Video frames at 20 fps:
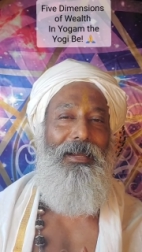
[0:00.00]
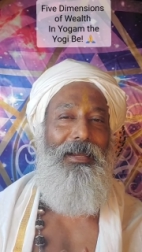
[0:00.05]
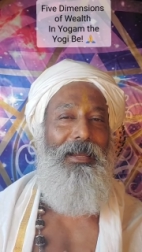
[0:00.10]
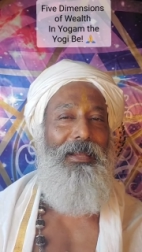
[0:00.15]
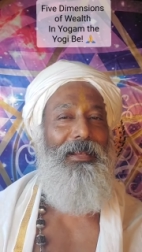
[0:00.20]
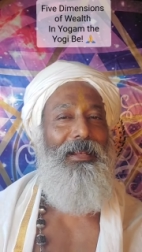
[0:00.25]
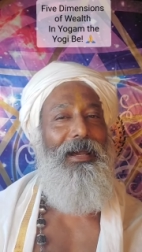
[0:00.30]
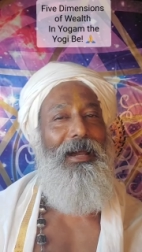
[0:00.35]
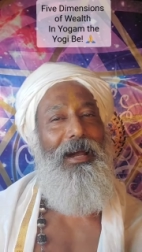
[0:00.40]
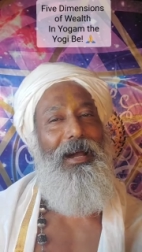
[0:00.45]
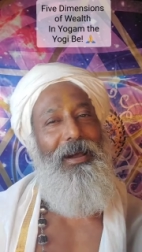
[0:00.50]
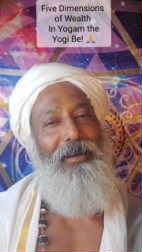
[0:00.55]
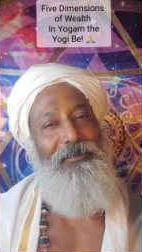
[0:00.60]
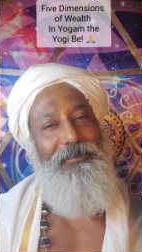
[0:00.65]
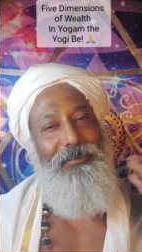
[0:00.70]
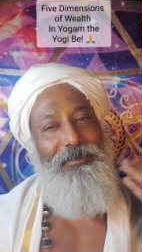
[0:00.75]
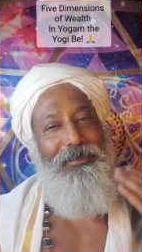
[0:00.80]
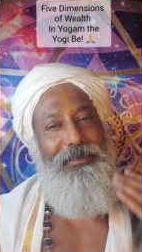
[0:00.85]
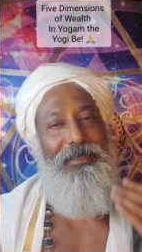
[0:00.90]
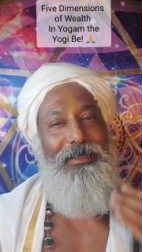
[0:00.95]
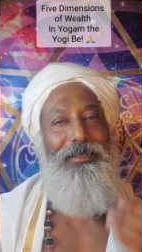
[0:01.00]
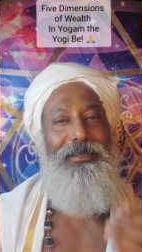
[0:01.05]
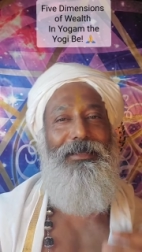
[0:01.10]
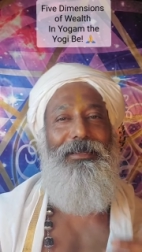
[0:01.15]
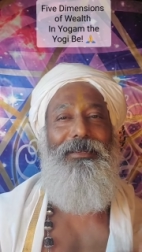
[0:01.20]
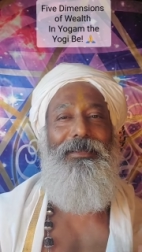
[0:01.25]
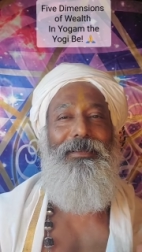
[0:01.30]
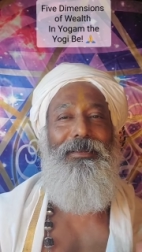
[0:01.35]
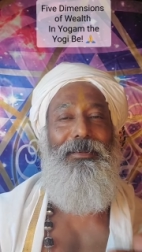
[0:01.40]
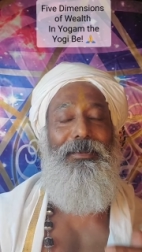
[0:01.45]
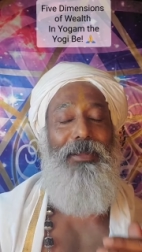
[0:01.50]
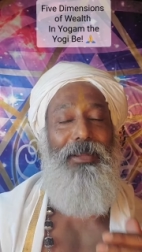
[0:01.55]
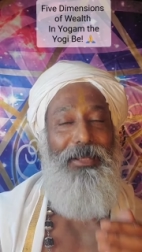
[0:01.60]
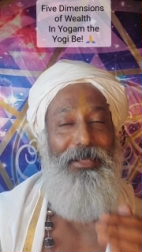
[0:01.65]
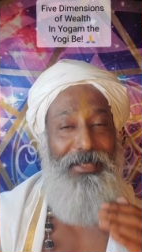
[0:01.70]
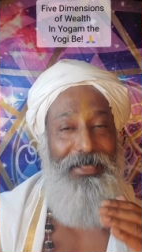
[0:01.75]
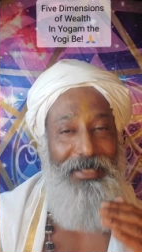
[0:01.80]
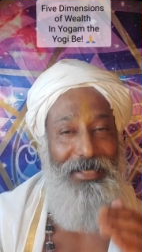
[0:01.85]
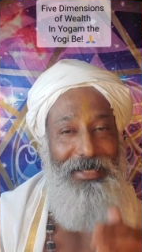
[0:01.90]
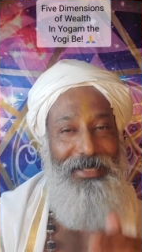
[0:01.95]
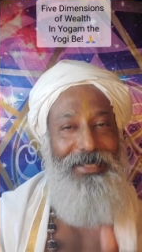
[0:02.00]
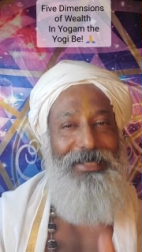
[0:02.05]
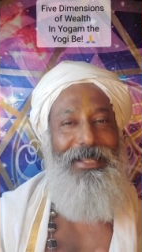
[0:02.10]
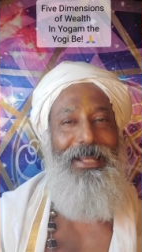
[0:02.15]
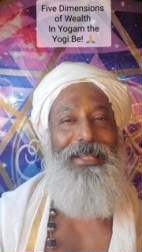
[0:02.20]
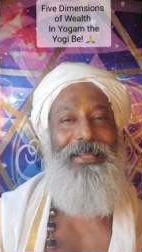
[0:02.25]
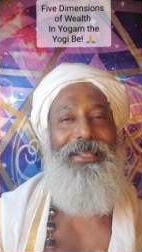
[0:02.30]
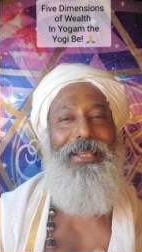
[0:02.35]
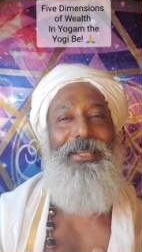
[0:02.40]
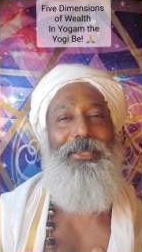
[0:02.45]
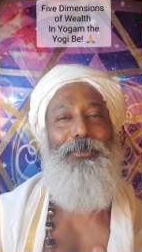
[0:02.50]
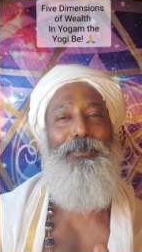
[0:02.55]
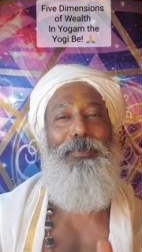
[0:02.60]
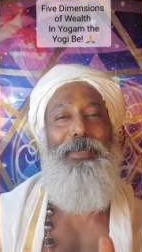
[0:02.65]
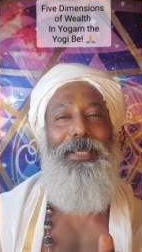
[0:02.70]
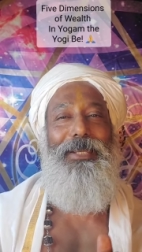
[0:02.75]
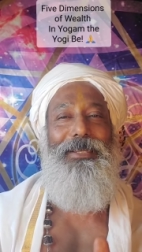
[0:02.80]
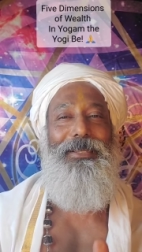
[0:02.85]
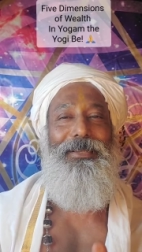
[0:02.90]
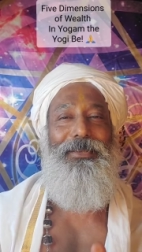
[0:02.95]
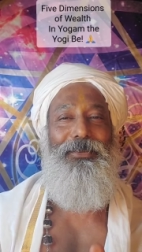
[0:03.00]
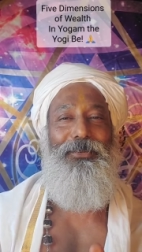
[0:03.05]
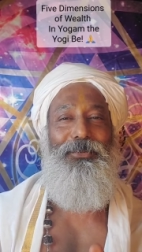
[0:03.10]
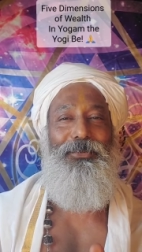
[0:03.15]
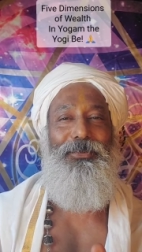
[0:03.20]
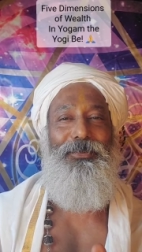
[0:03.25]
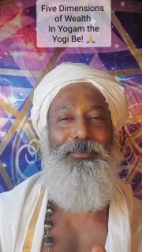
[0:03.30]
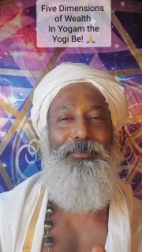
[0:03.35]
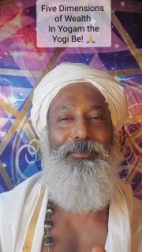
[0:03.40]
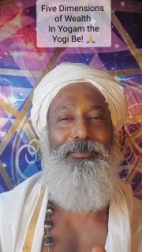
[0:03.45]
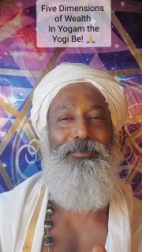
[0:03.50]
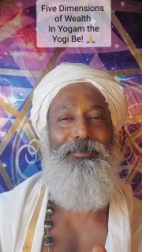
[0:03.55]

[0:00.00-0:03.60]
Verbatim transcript: And after a near death experience,